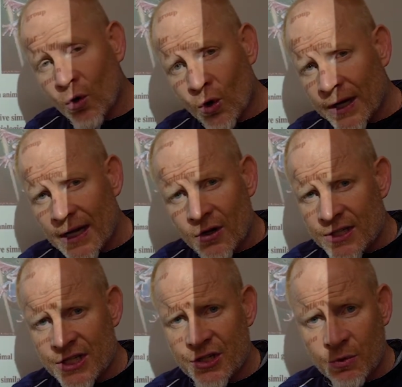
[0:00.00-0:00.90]
organ or
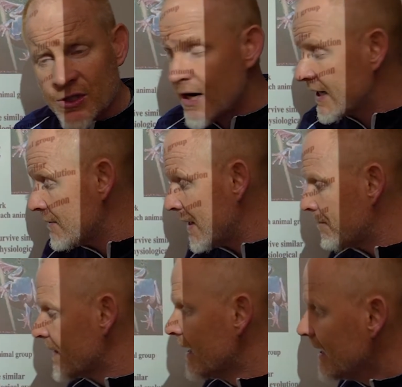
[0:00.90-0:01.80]
tissue we're talking about.
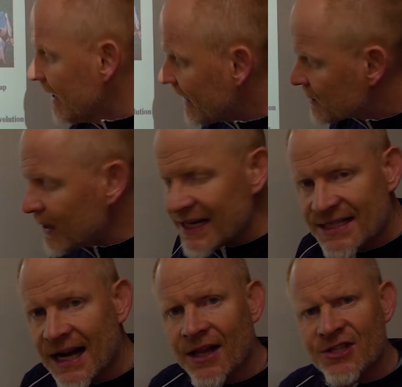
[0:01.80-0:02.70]
And that's why
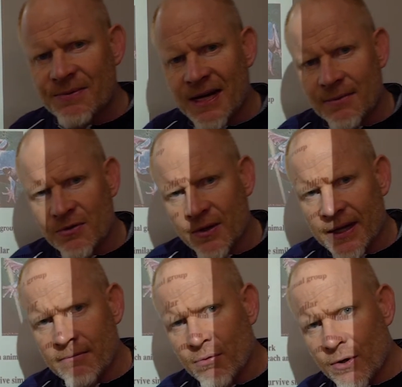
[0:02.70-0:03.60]
histology becomes
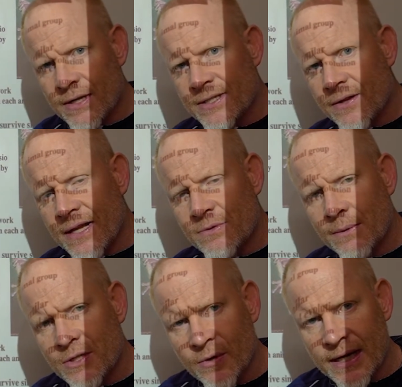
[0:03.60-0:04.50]
really important. So that's why
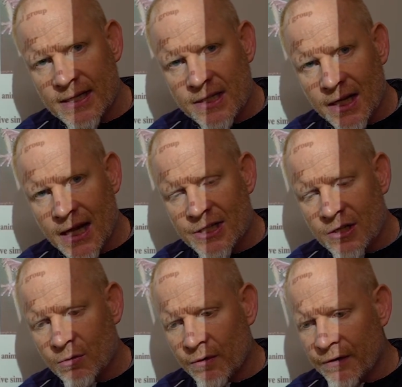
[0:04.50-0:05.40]
we're doing a
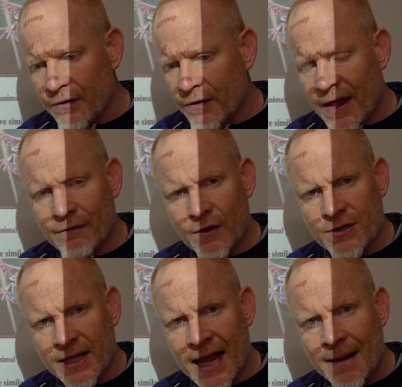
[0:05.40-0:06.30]
histological review for that
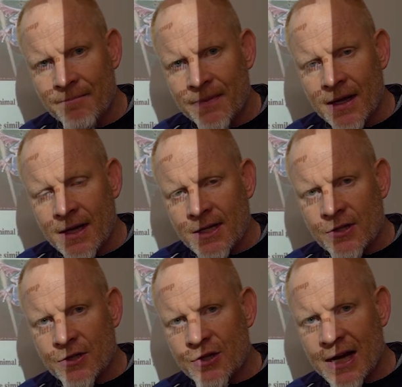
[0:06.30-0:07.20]
first lab,
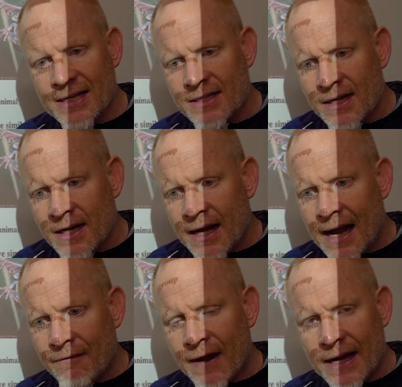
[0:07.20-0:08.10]
so that you guys
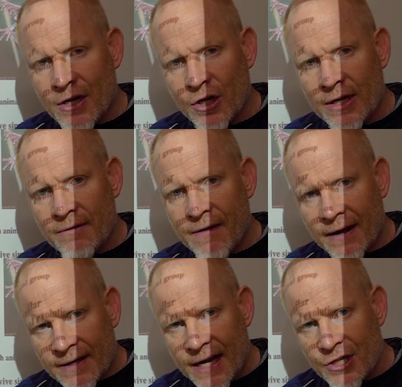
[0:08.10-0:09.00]
have a good
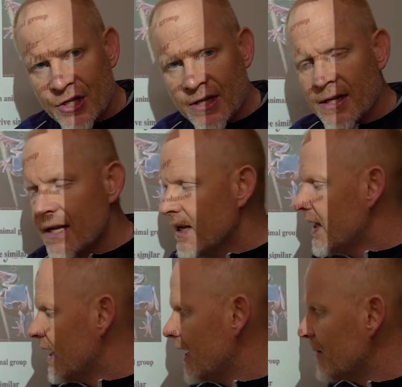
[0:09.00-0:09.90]
foundation,
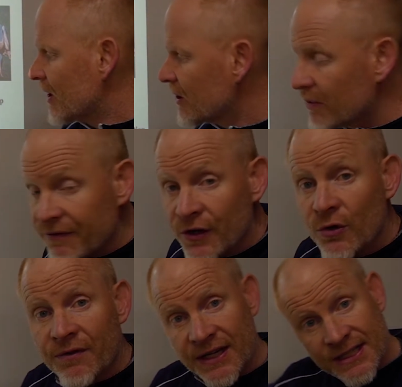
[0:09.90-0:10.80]
a good
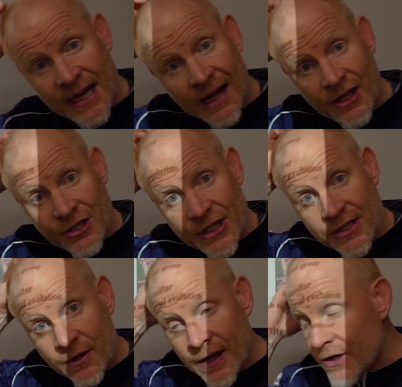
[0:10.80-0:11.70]
review of histology,
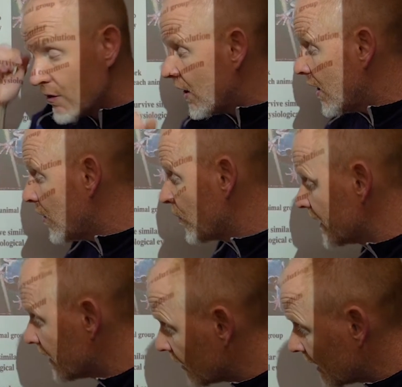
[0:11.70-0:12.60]
so that you all
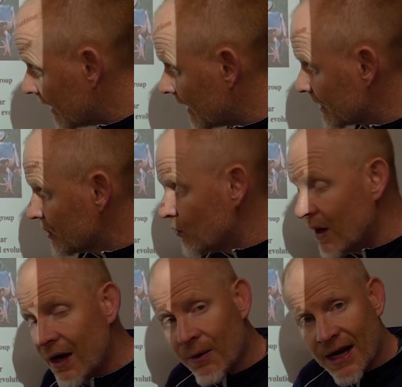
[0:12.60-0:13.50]
will do
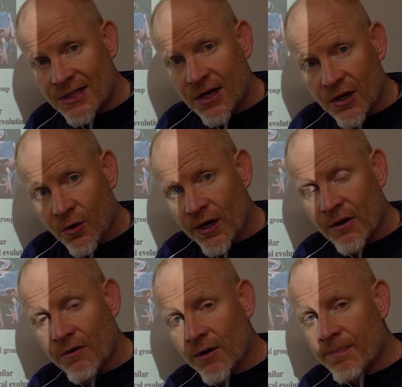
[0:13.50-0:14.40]
well when I start going
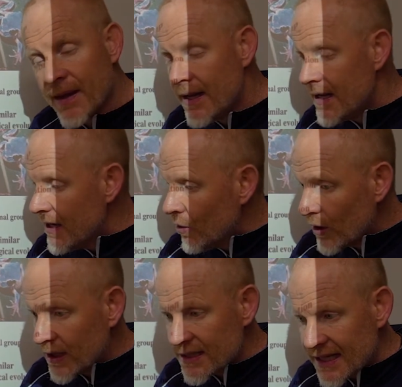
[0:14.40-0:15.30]
over
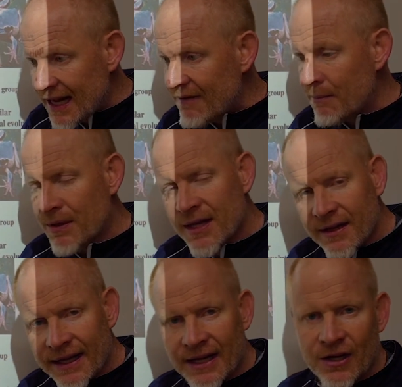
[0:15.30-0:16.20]
organs that have
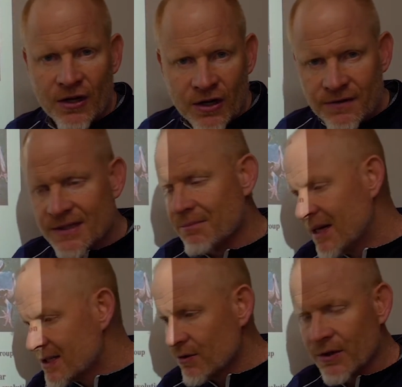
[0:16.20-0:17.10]
epithelia, nerves, and
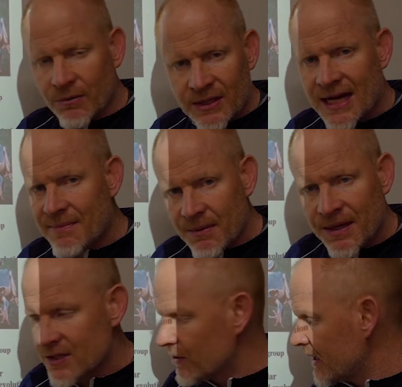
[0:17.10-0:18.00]
muscle, and what type of
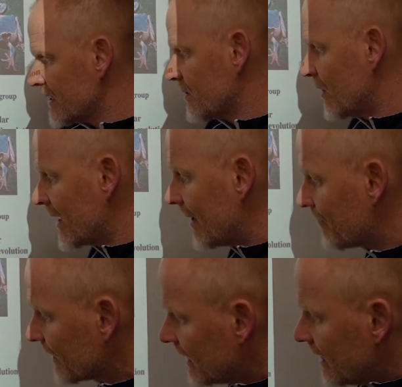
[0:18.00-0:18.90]
muscle it is and whatnot.
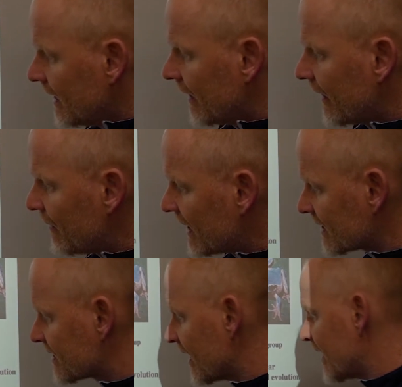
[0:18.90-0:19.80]
And then we can
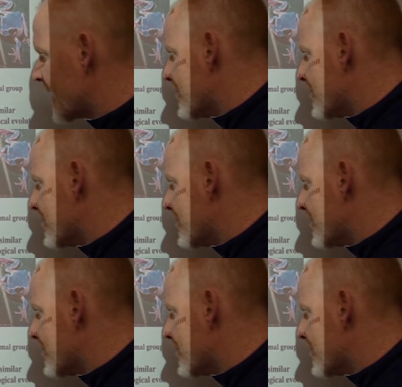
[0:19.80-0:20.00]
study the